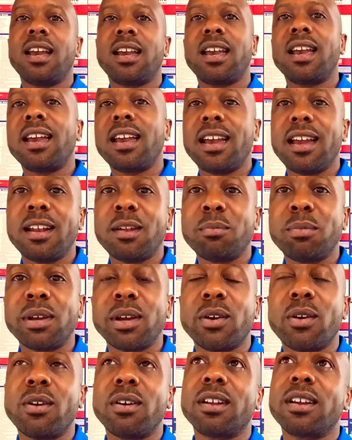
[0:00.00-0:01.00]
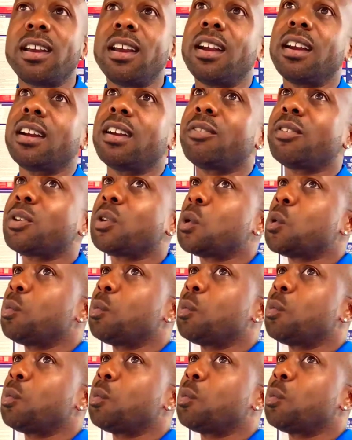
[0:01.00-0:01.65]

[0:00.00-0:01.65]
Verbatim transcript: a k a the big-hearted caregiver,